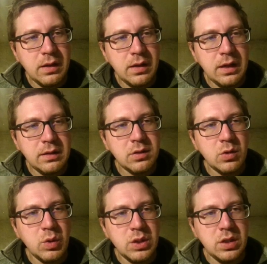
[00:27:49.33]
It
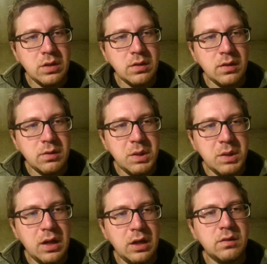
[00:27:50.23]
squishes. It doesn't
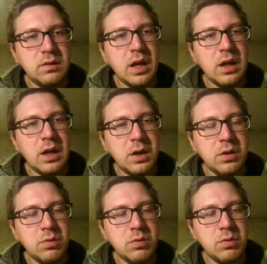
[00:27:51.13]
maintain its aspect
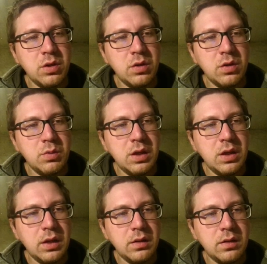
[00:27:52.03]
ratio, so we get
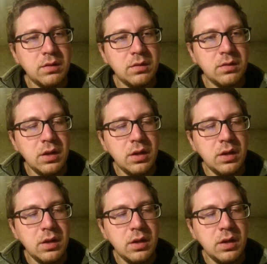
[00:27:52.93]
like this